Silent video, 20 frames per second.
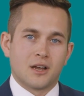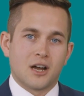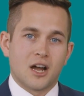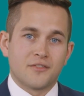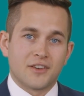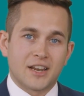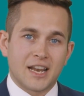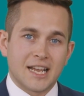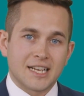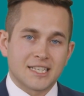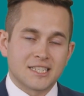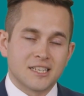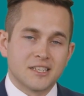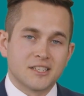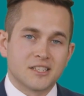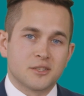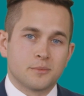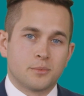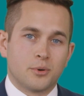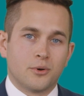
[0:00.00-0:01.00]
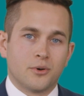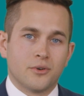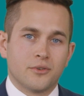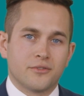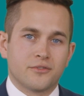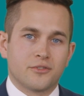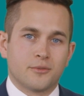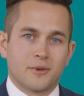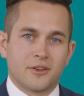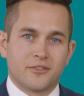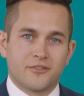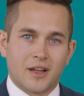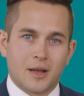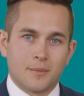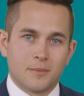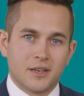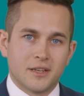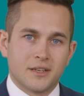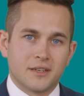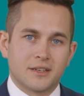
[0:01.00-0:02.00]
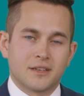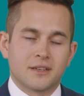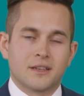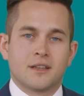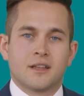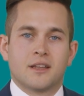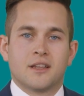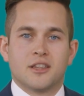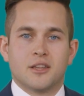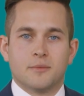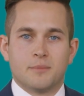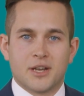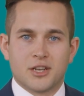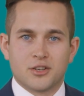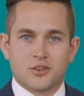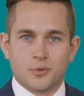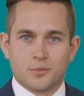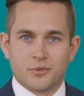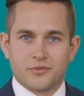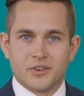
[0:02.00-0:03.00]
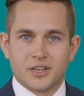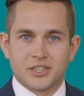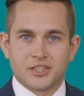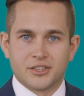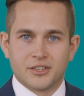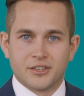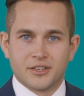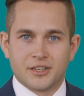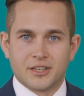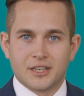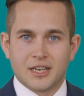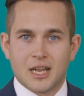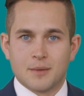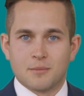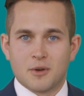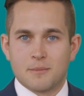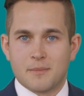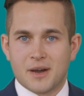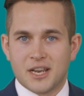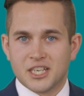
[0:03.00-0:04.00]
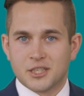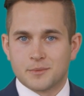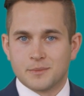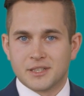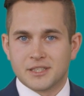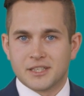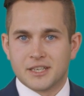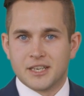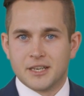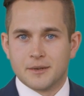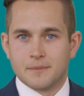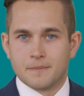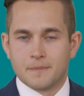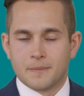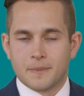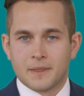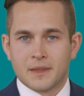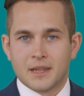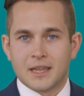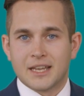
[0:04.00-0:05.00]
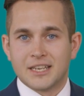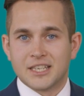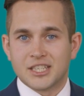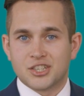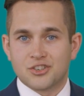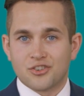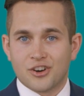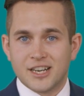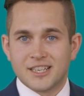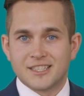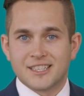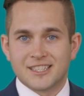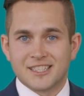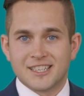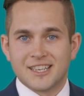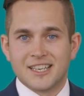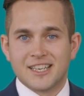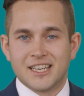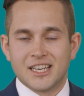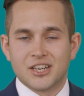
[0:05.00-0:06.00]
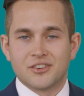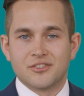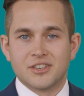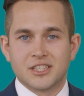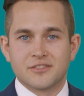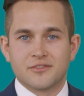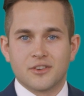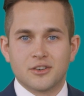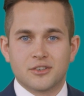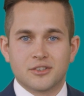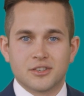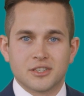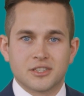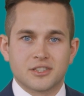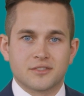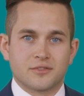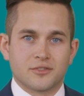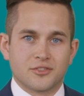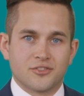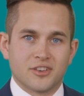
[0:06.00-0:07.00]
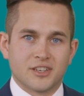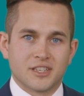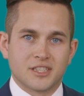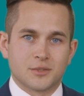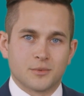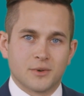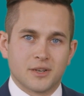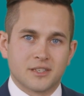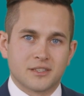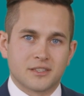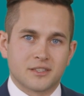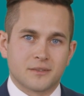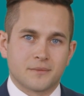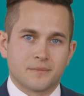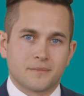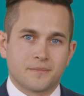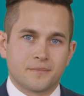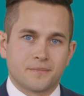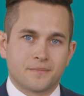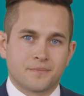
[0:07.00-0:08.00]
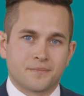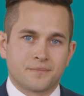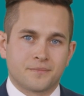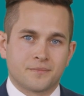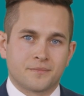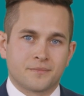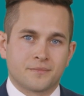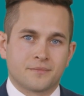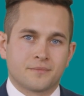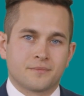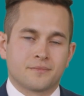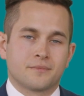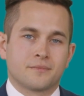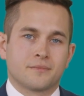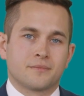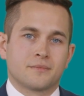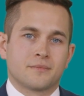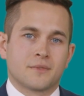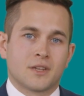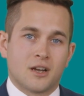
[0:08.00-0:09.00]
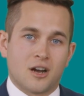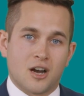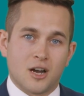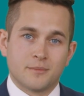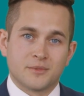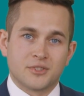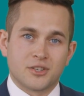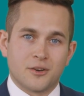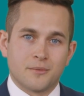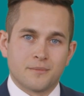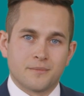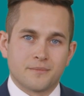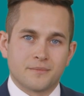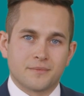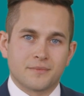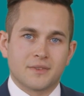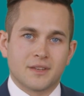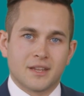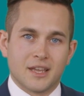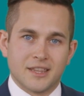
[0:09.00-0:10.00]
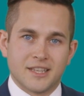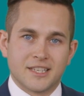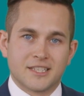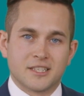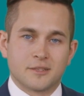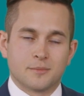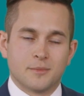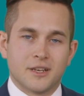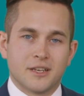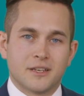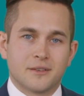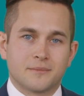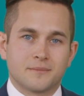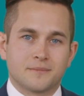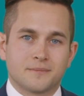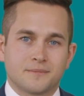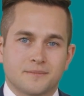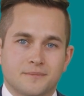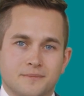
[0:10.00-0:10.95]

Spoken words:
I've had excellent support from my family, the medical profession and my management team, and it's great to see the increased focus from Credit Suisse. I'm Tom and this is me.